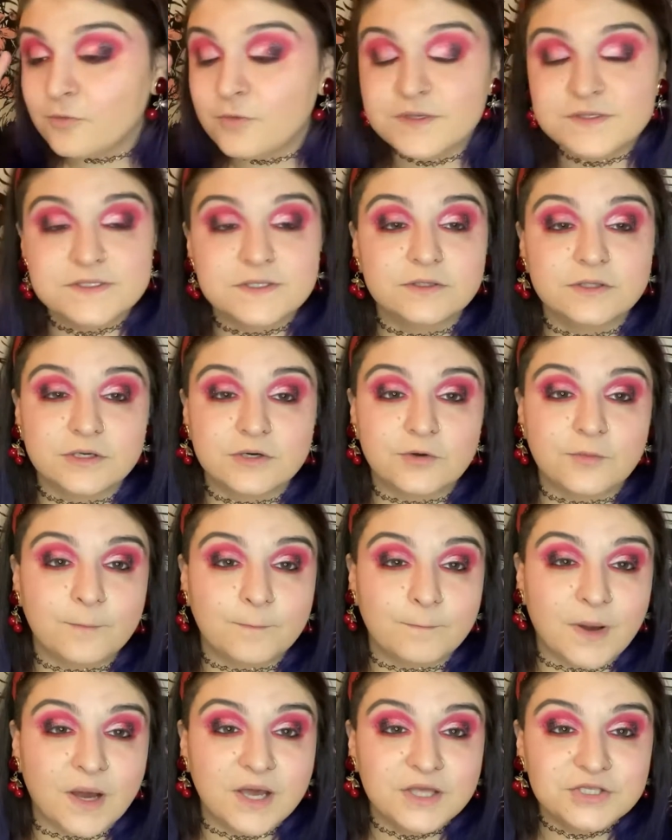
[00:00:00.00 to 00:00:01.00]
was a little
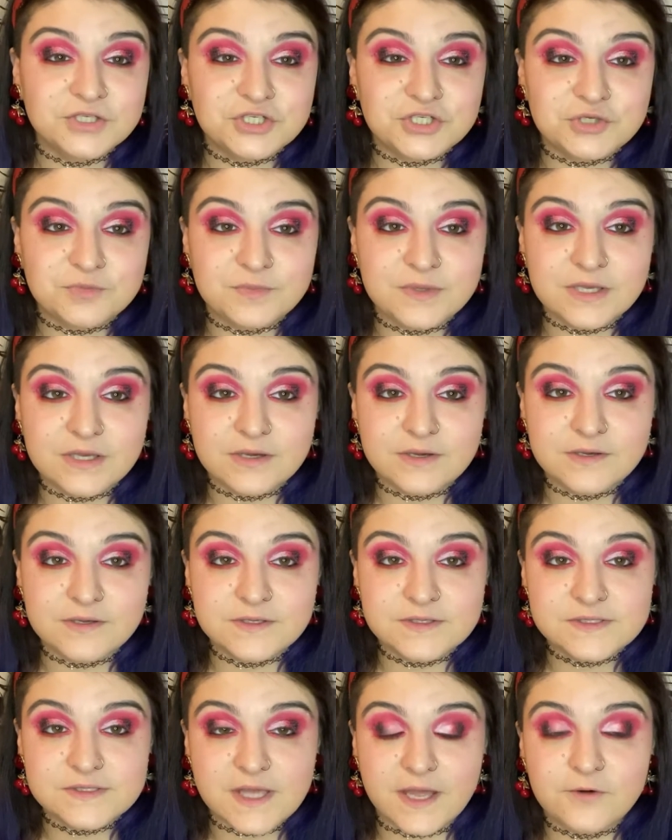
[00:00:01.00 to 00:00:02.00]
much,
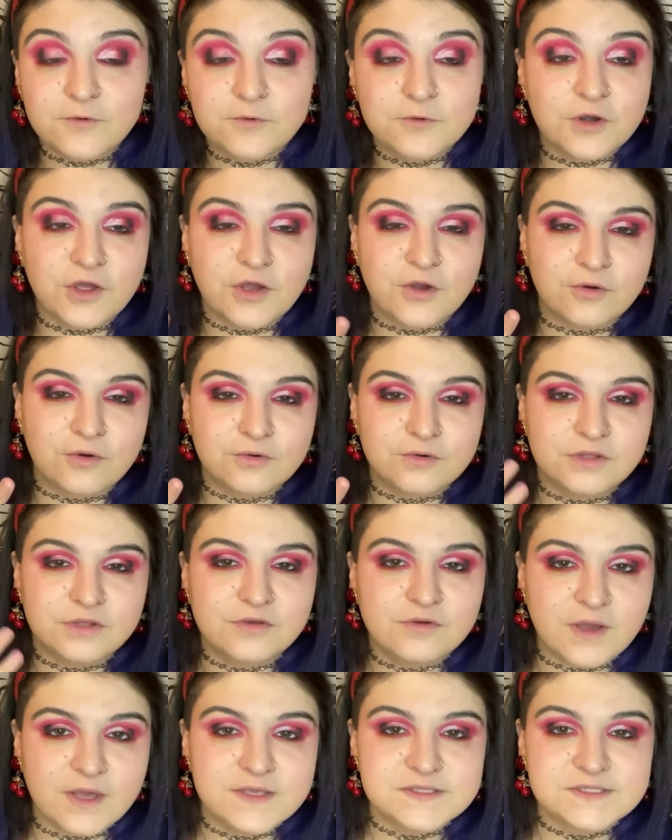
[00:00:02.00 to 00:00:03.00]
because I don't know,
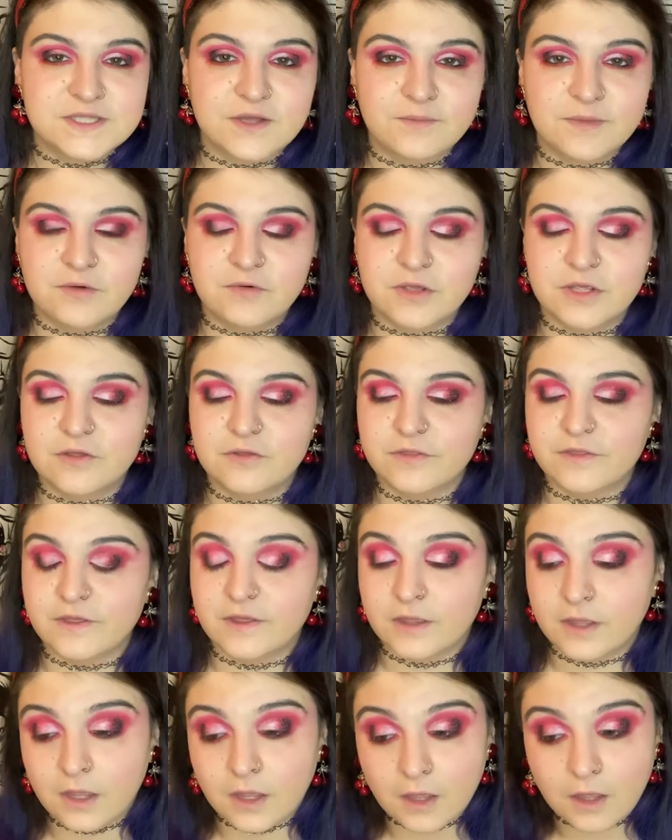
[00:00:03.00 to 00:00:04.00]
you guys tell me what you think.